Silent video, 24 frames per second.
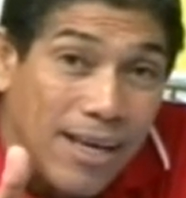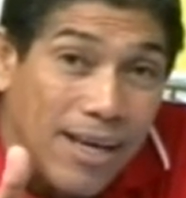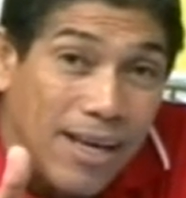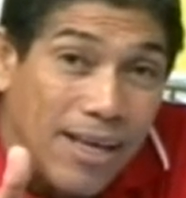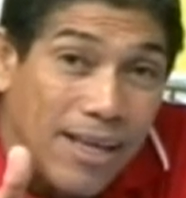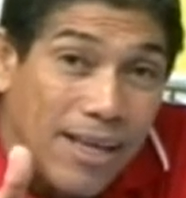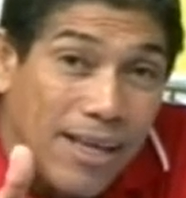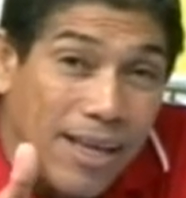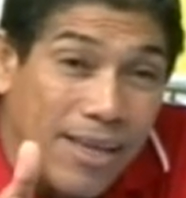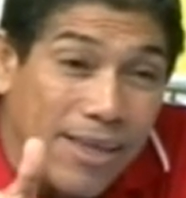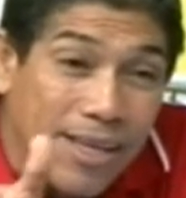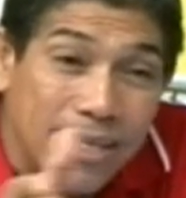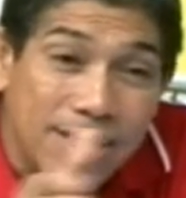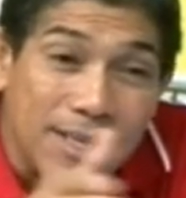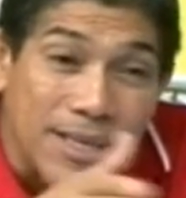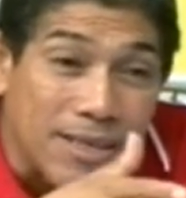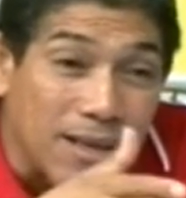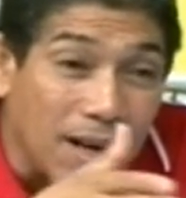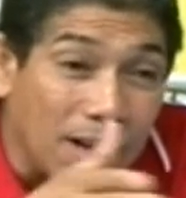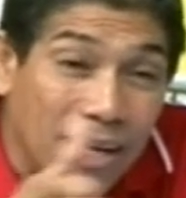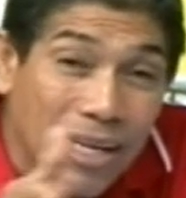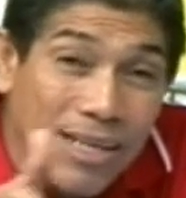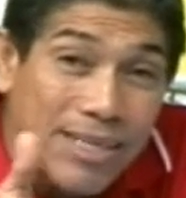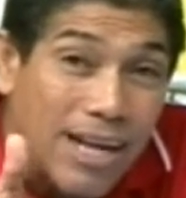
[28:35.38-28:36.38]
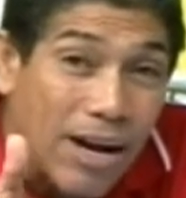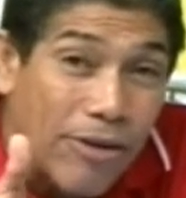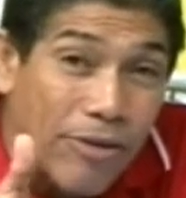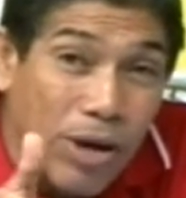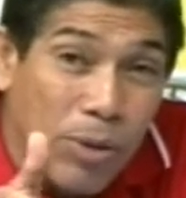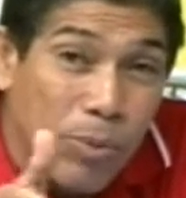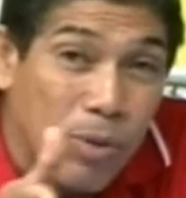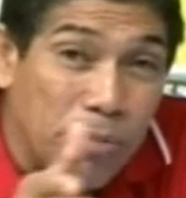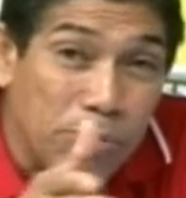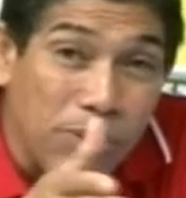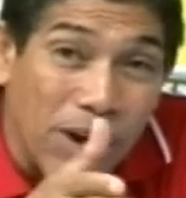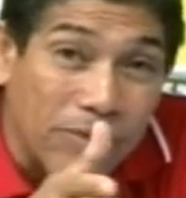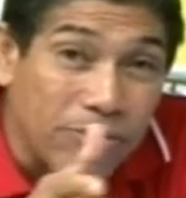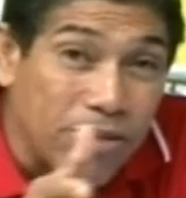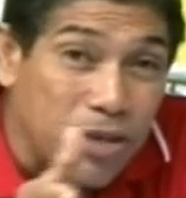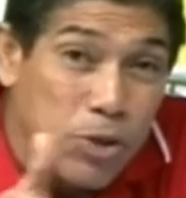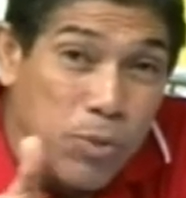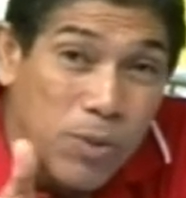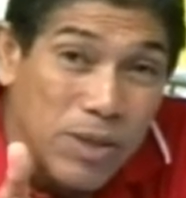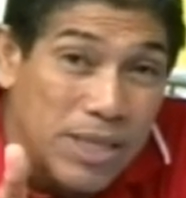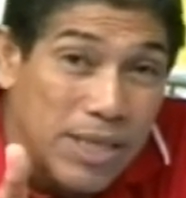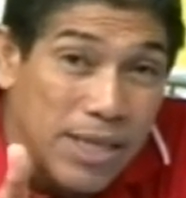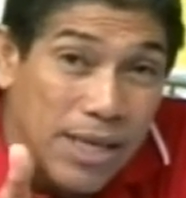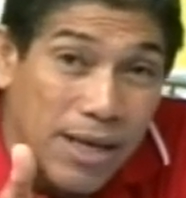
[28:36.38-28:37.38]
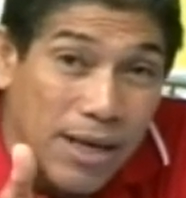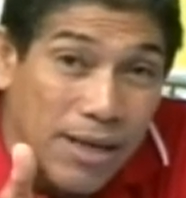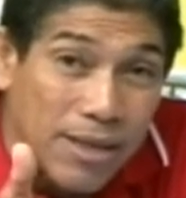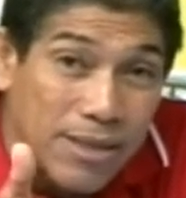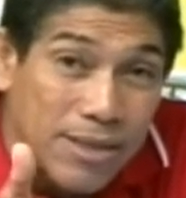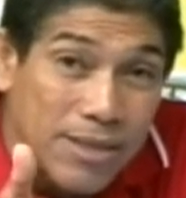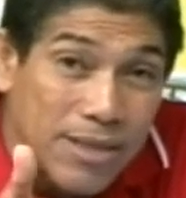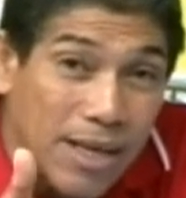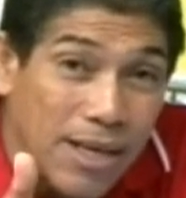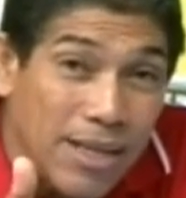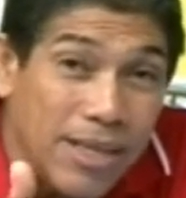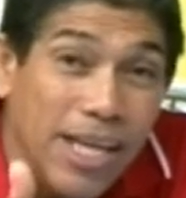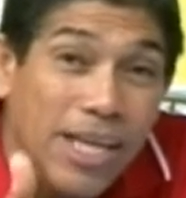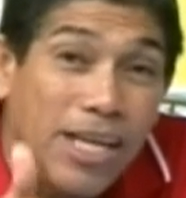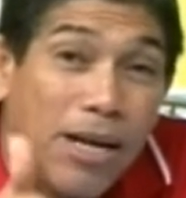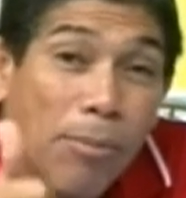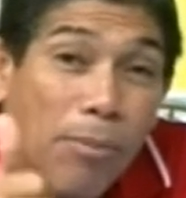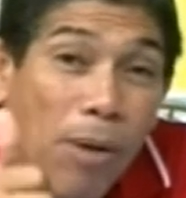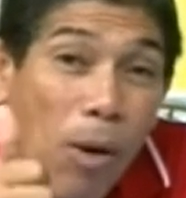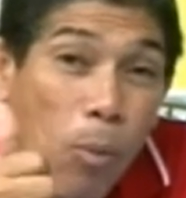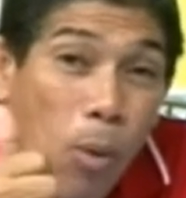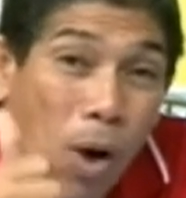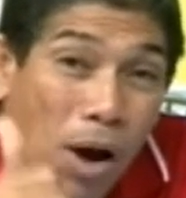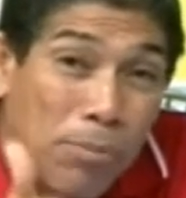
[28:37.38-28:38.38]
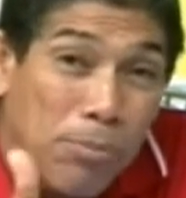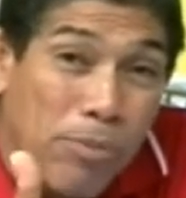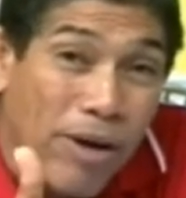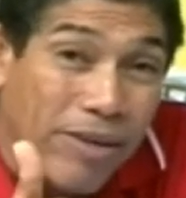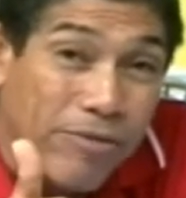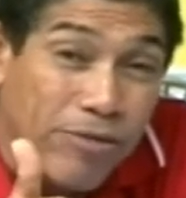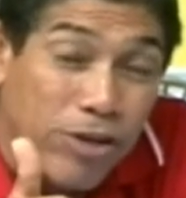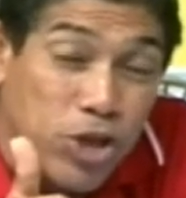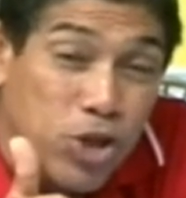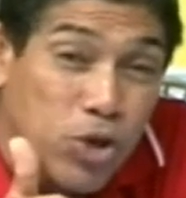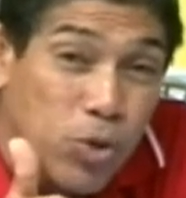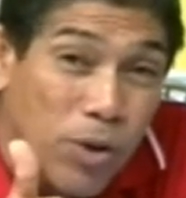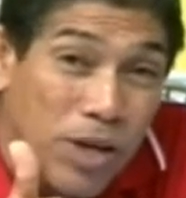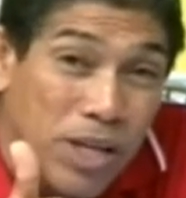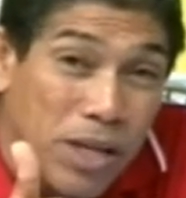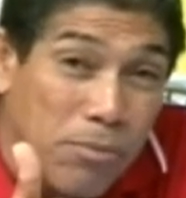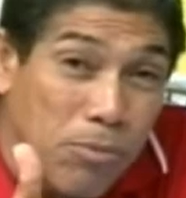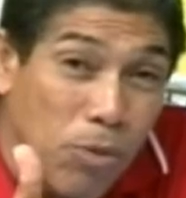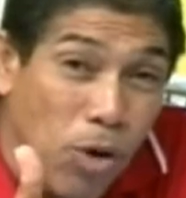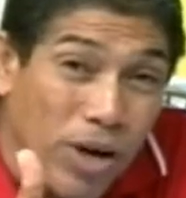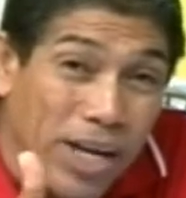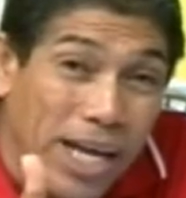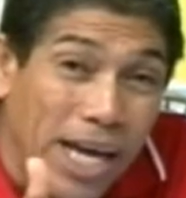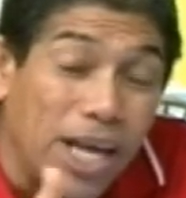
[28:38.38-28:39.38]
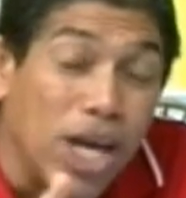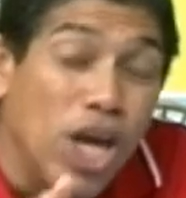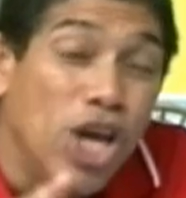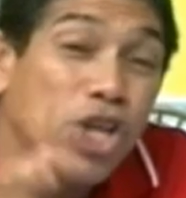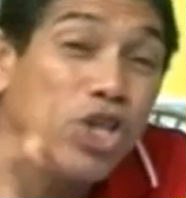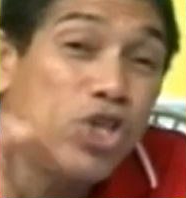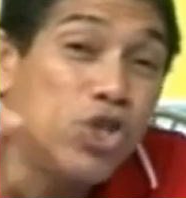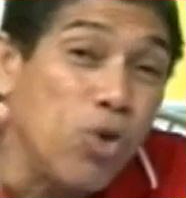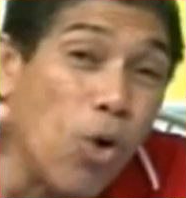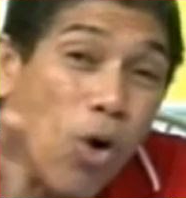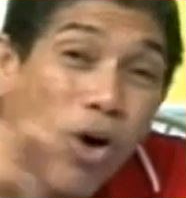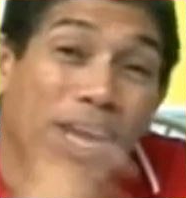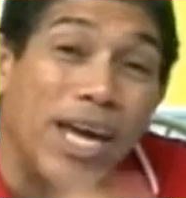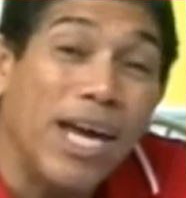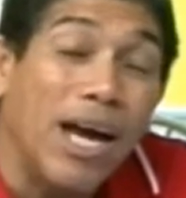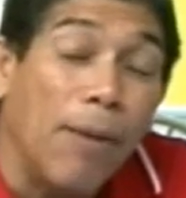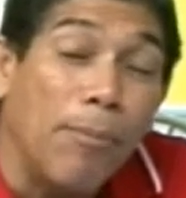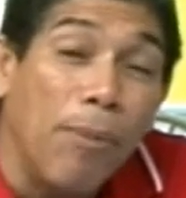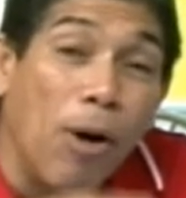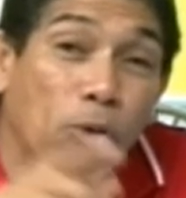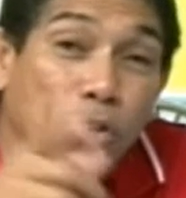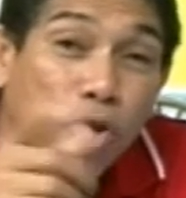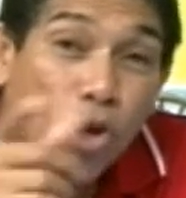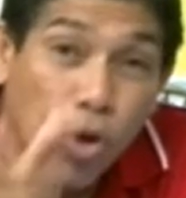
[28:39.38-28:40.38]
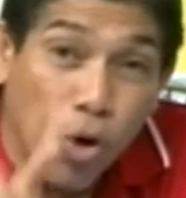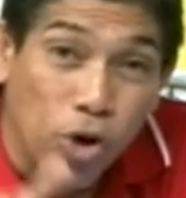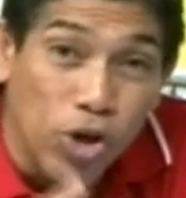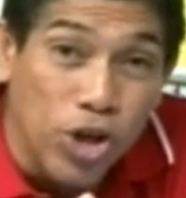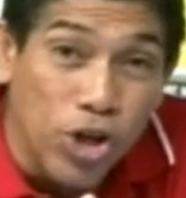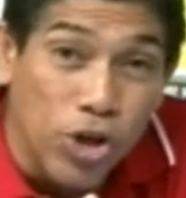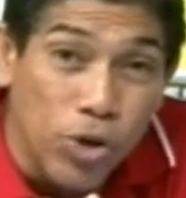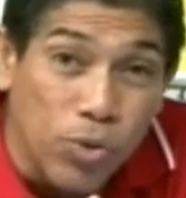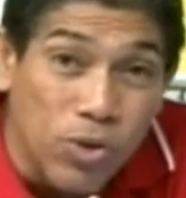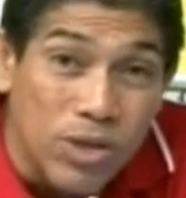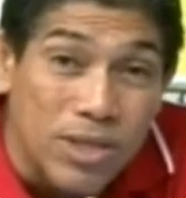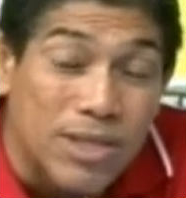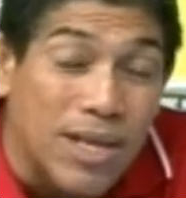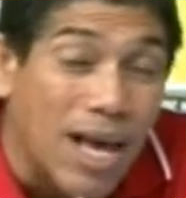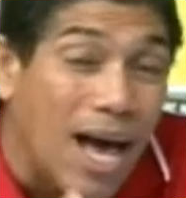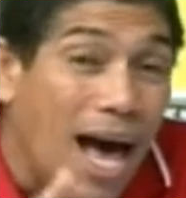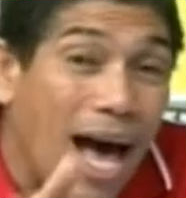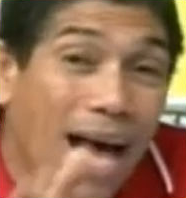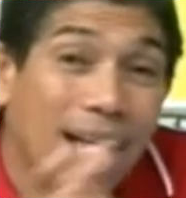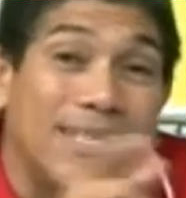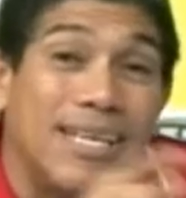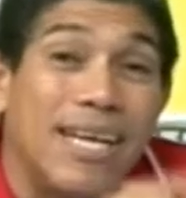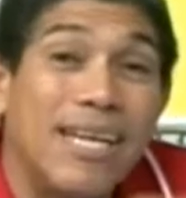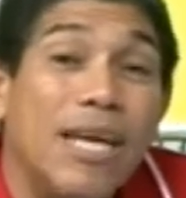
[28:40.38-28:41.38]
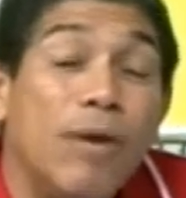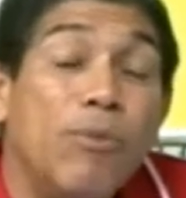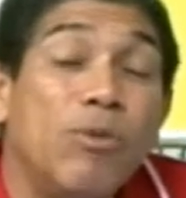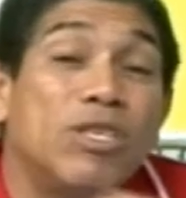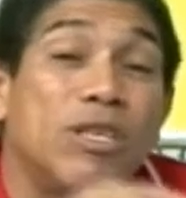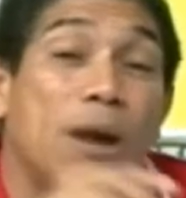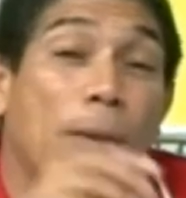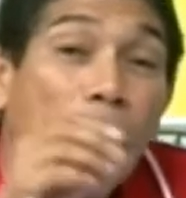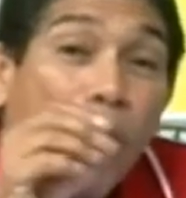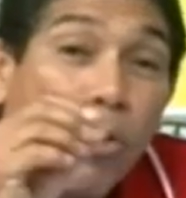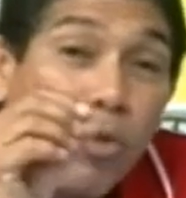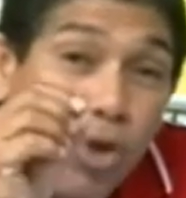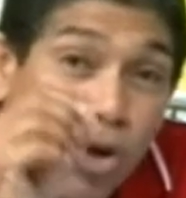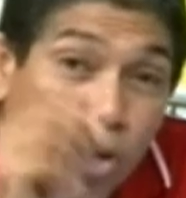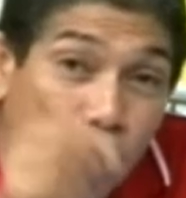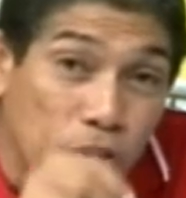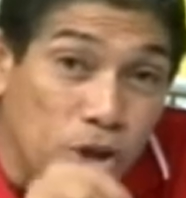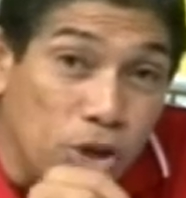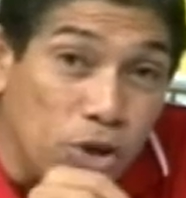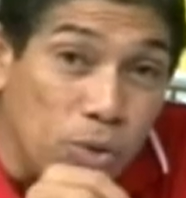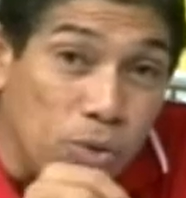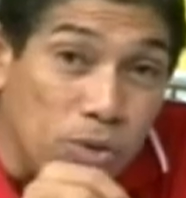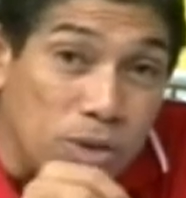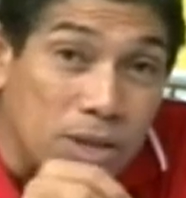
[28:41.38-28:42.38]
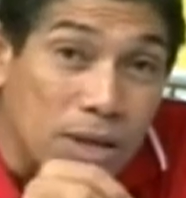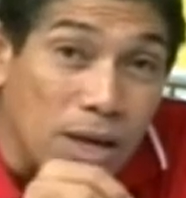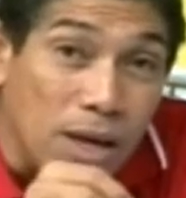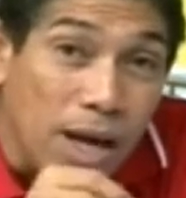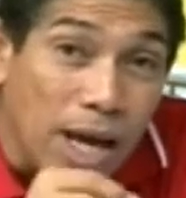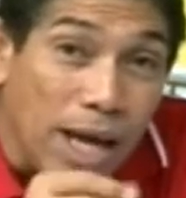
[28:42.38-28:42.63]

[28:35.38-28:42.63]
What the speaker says: This is Uncle Derek with Breakfast with Deacons, the number one breakfast show in the morning, talking about good news. And today was about good news.